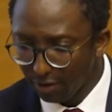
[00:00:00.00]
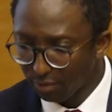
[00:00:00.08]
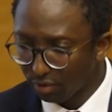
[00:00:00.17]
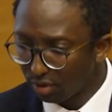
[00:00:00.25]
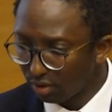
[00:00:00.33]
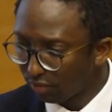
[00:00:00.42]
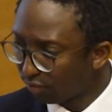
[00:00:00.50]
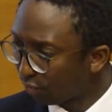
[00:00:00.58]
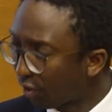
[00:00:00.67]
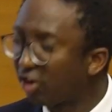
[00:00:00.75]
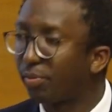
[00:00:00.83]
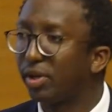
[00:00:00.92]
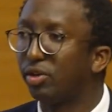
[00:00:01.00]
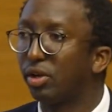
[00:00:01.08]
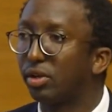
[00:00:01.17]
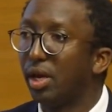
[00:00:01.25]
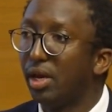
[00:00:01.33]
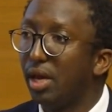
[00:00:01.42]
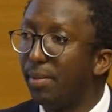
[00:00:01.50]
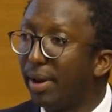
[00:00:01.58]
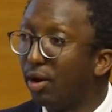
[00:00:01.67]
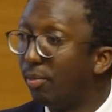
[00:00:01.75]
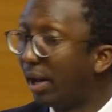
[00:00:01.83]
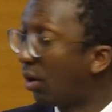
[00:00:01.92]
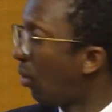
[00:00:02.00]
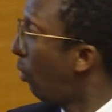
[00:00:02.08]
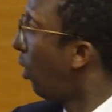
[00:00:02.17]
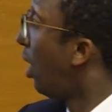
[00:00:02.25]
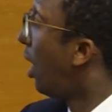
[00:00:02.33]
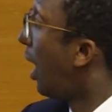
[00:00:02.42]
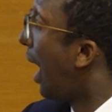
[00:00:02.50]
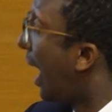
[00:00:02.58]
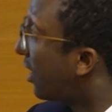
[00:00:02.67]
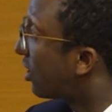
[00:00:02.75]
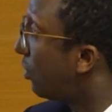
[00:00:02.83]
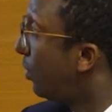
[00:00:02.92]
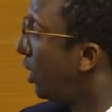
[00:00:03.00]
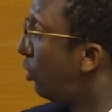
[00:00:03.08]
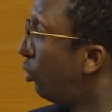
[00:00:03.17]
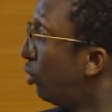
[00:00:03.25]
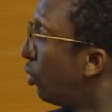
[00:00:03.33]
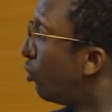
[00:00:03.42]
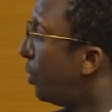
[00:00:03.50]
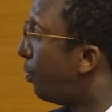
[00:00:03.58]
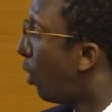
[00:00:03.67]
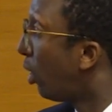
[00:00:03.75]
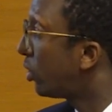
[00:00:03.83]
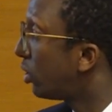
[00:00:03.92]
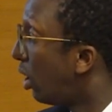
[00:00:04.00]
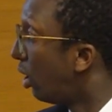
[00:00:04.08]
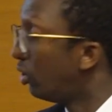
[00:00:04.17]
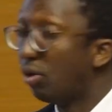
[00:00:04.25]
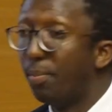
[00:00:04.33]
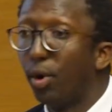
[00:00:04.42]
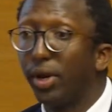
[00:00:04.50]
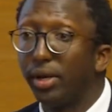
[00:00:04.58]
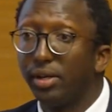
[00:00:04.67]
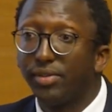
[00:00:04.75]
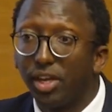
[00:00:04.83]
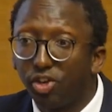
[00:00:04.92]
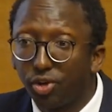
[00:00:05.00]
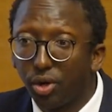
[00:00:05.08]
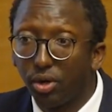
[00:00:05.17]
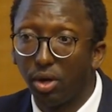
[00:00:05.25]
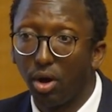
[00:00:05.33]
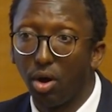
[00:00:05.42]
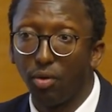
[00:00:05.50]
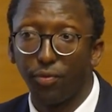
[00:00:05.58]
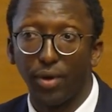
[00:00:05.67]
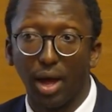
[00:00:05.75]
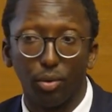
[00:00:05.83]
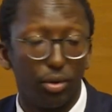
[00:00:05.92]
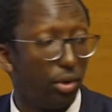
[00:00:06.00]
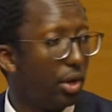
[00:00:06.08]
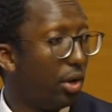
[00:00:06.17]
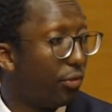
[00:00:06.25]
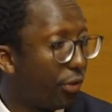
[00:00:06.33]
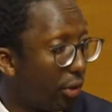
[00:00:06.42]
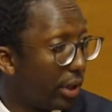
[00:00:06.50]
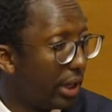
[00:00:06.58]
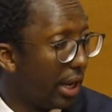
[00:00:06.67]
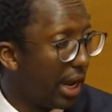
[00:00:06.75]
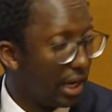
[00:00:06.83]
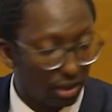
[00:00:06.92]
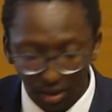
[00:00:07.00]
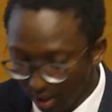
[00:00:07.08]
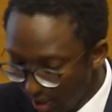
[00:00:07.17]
the French President Emmanuel Macron asked me to do a report on the modernization of our foreign aid